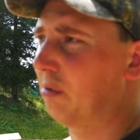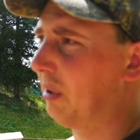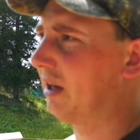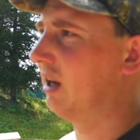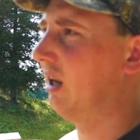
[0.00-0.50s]

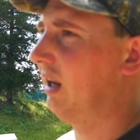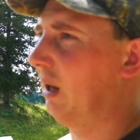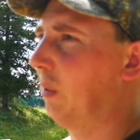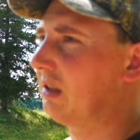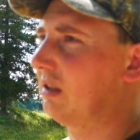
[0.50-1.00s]
But it
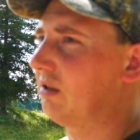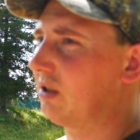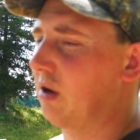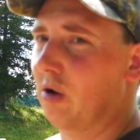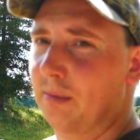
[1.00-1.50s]
wasn't
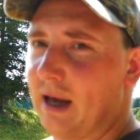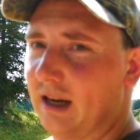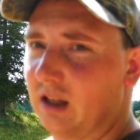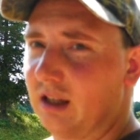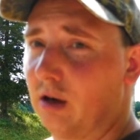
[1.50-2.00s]
just
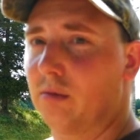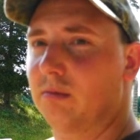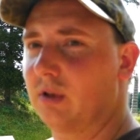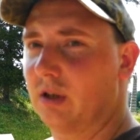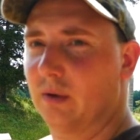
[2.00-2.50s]
automatically, it
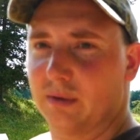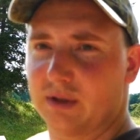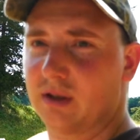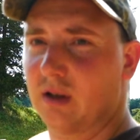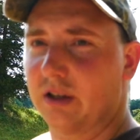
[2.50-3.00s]

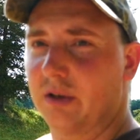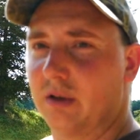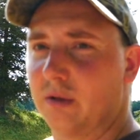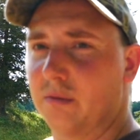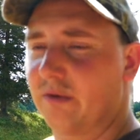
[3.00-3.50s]
was a
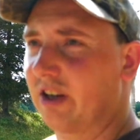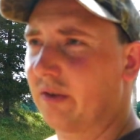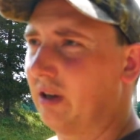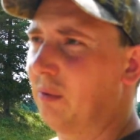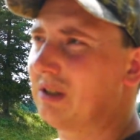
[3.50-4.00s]
Union
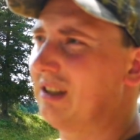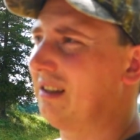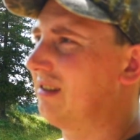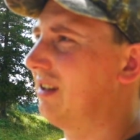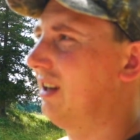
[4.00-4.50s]
victory. It
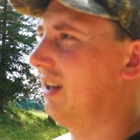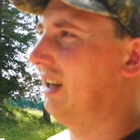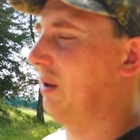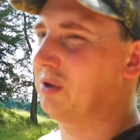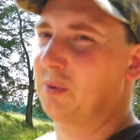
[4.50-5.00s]
wasn't
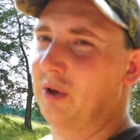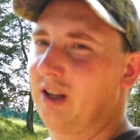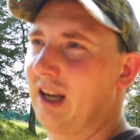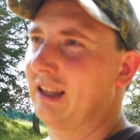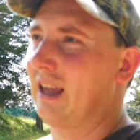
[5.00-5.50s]
really
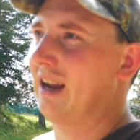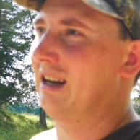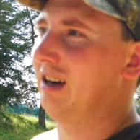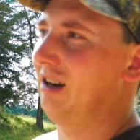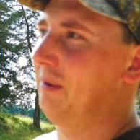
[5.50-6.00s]
like that.
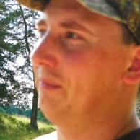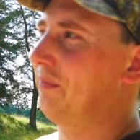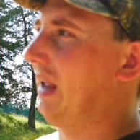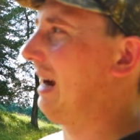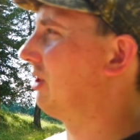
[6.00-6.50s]

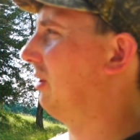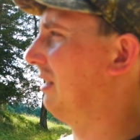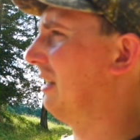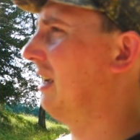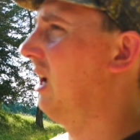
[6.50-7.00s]

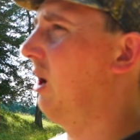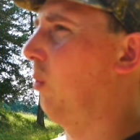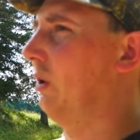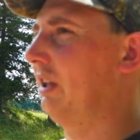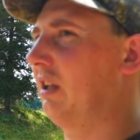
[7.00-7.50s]
Actually,
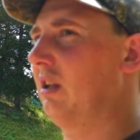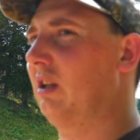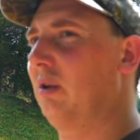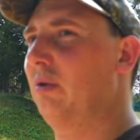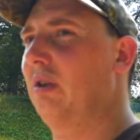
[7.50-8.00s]
when the
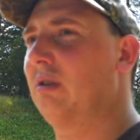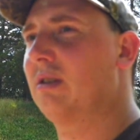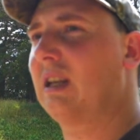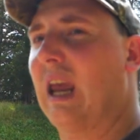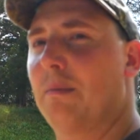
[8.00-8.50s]
Union
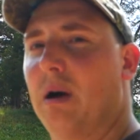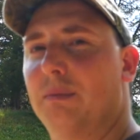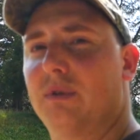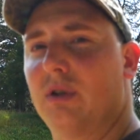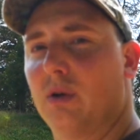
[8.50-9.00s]
troops came
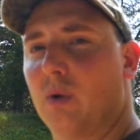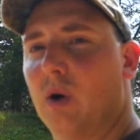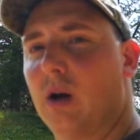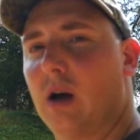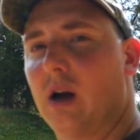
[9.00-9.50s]
up
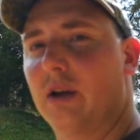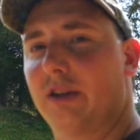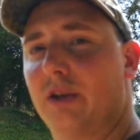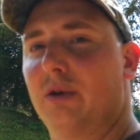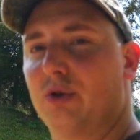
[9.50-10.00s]
to
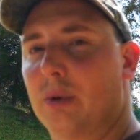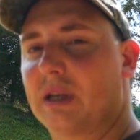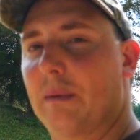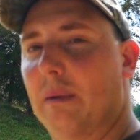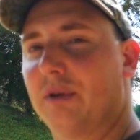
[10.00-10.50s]

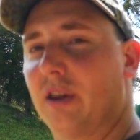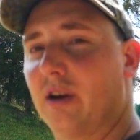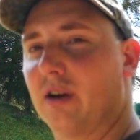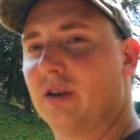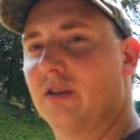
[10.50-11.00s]

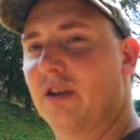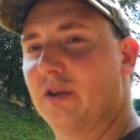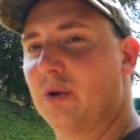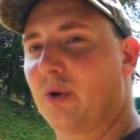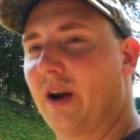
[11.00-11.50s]
the
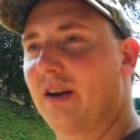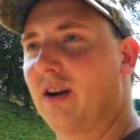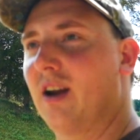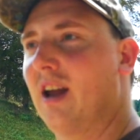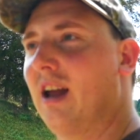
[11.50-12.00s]
new
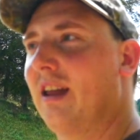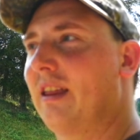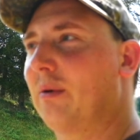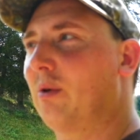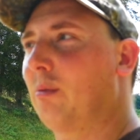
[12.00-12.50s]
crater,
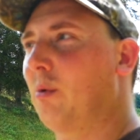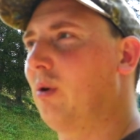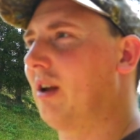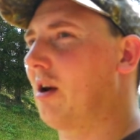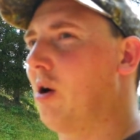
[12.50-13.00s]
they were more
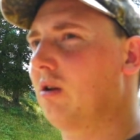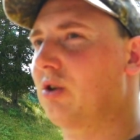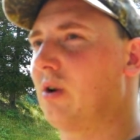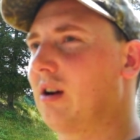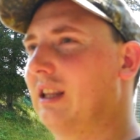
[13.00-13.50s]
like
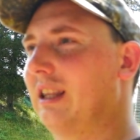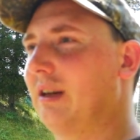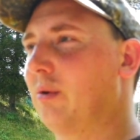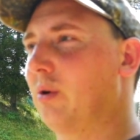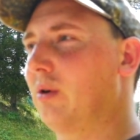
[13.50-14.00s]
awestruck, and they
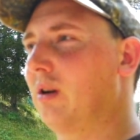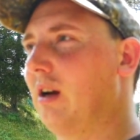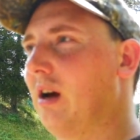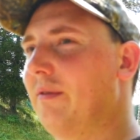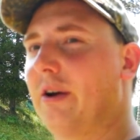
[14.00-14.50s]
were
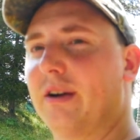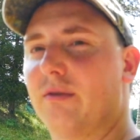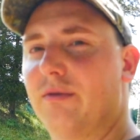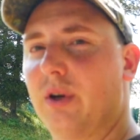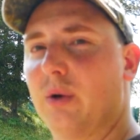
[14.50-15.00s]
very
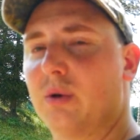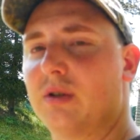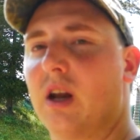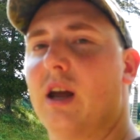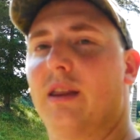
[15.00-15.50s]
confused.
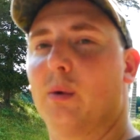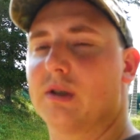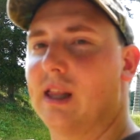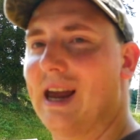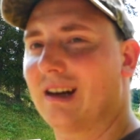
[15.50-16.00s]
There was a
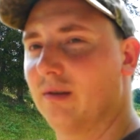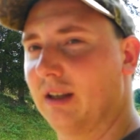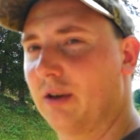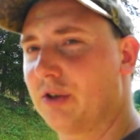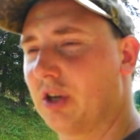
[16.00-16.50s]
lack of
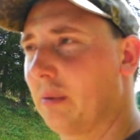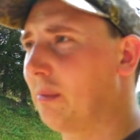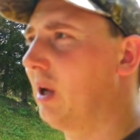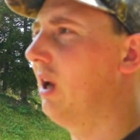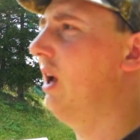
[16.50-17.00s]
leadership,
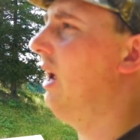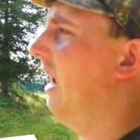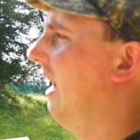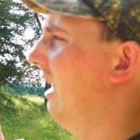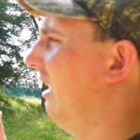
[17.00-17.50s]

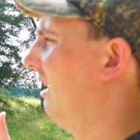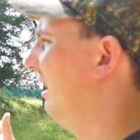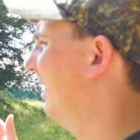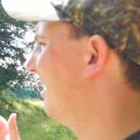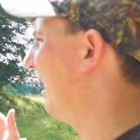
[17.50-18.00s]
and
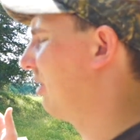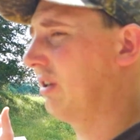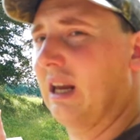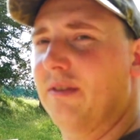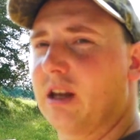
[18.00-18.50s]
this actually
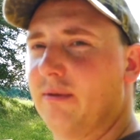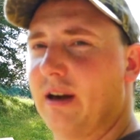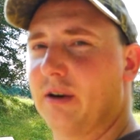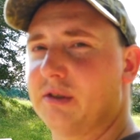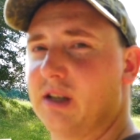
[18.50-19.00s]
gave the
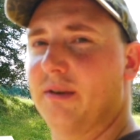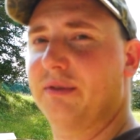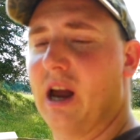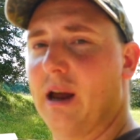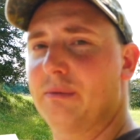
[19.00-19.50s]
Confederates enough
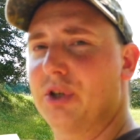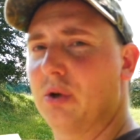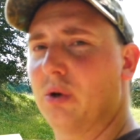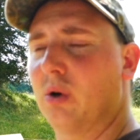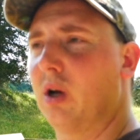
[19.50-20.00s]
time
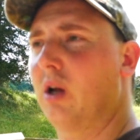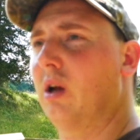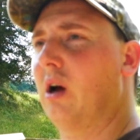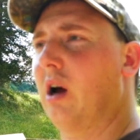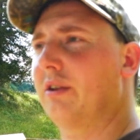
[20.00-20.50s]
to
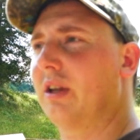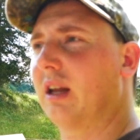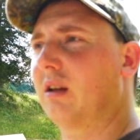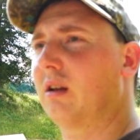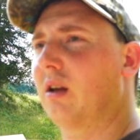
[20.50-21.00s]

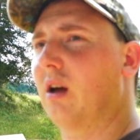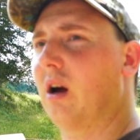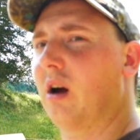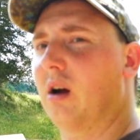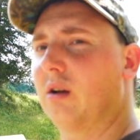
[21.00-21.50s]
take
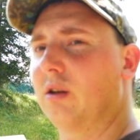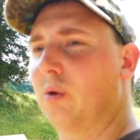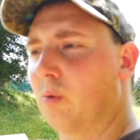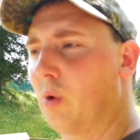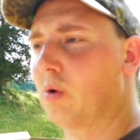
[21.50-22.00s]

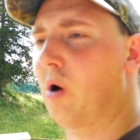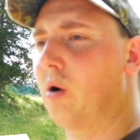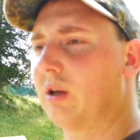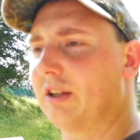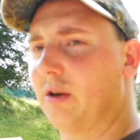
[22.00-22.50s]
roll
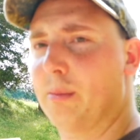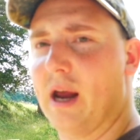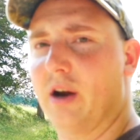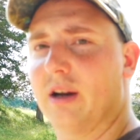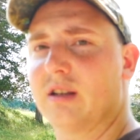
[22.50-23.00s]
call, get their
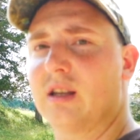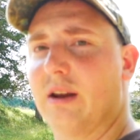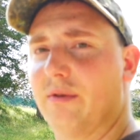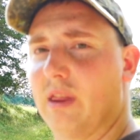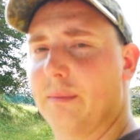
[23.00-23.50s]
bearings,
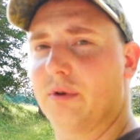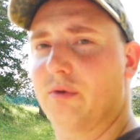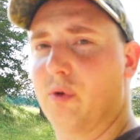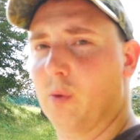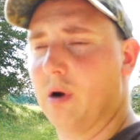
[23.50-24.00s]
and for them to
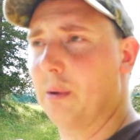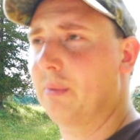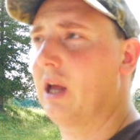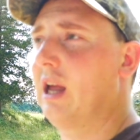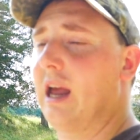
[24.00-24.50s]
form up
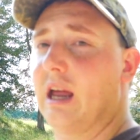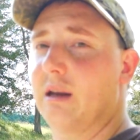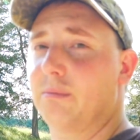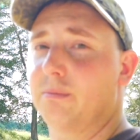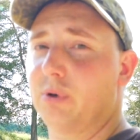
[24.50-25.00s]

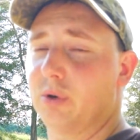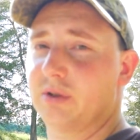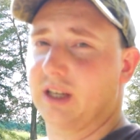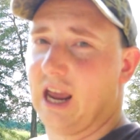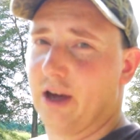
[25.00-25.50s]
and produce
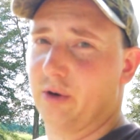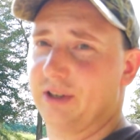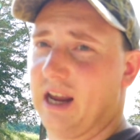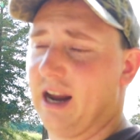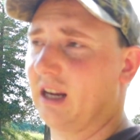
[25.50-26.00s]
a
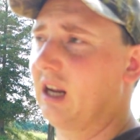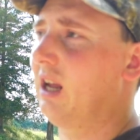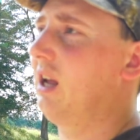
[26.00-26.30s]
counterattack.